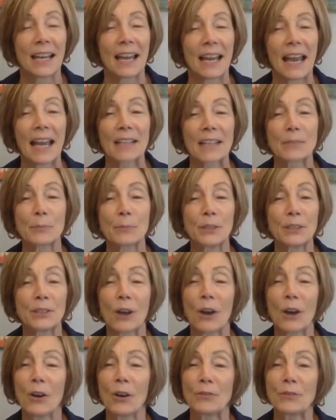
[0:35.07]
As we
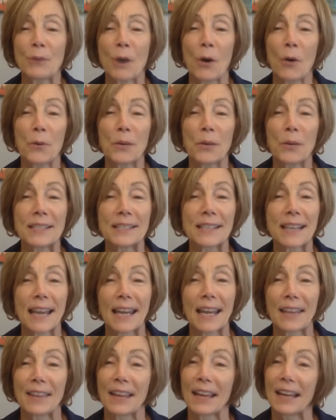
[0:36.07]
always
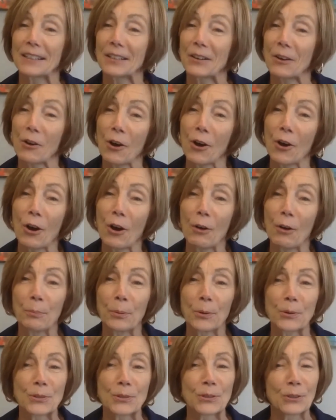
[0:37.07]
say, that all
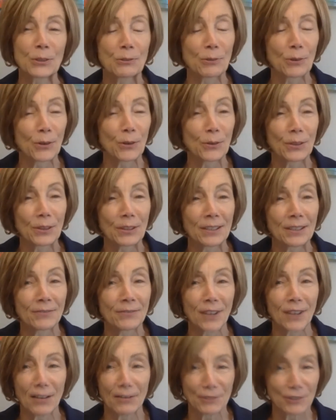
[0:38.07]
personal growth
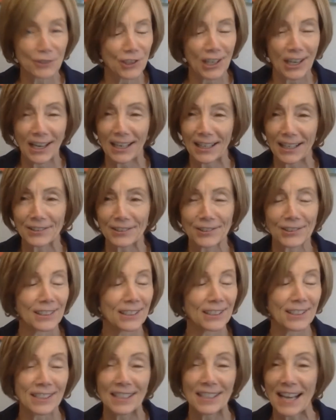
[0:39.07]
involves change.
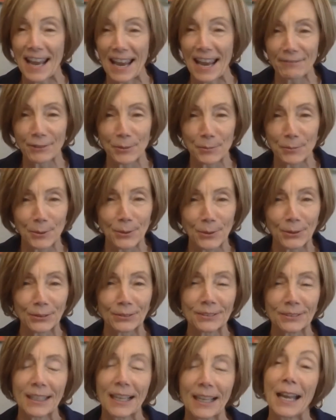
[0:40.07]
It's
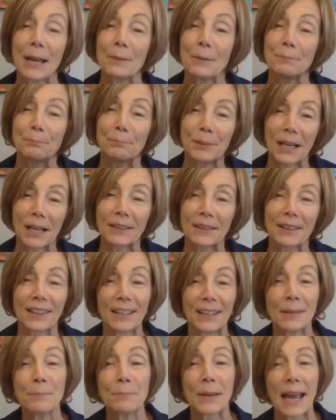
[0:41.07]
inevitable, but
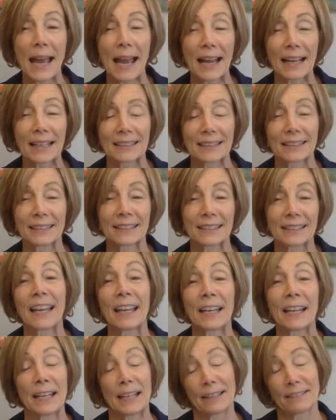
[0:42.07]
the impact
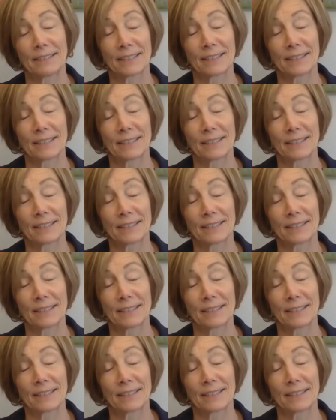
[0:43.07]
can